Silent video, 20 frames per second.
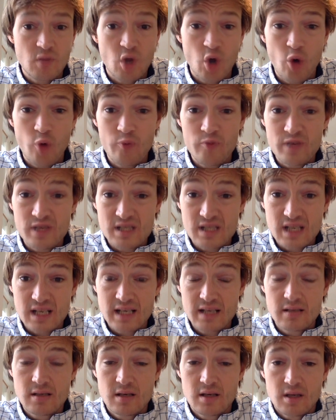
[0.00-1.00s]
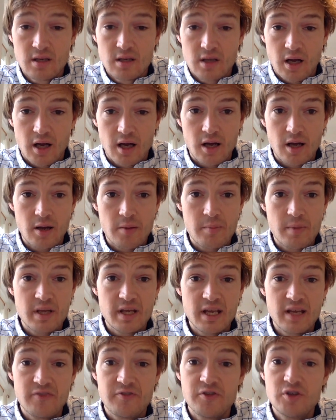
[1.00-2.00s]
Obviously,
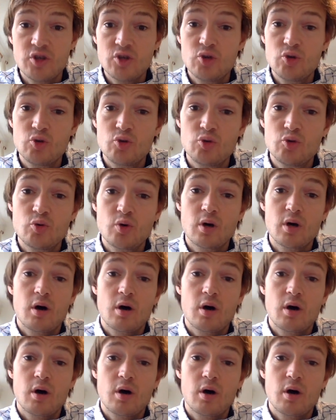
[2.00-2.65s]
if you